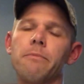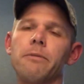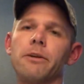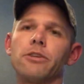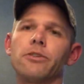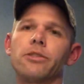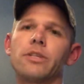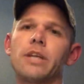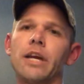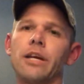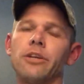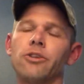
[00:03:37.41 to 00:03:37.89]

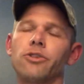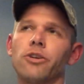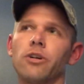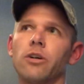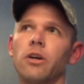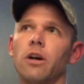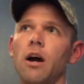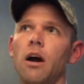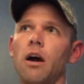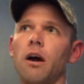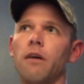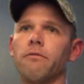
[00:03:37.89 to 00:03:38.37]
there's
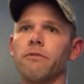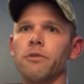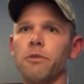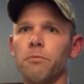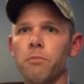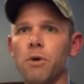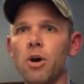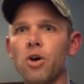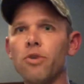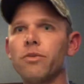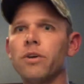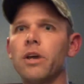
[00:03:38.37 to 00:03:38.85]
danger of
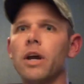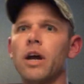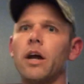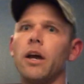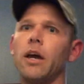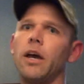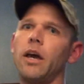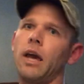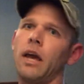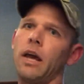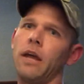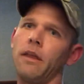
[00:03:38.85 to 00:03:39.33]

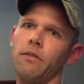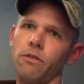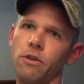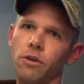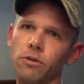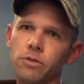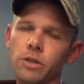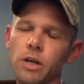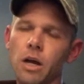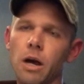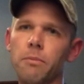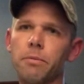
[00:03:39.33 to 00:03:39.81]
pneumonia and
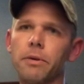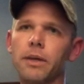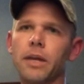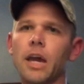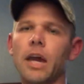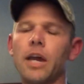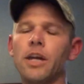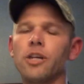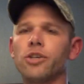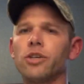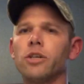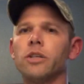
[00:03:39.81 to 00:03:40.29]
those
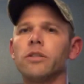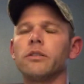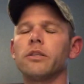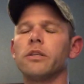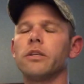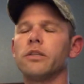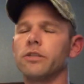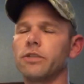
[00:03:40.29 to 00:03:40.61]
complications.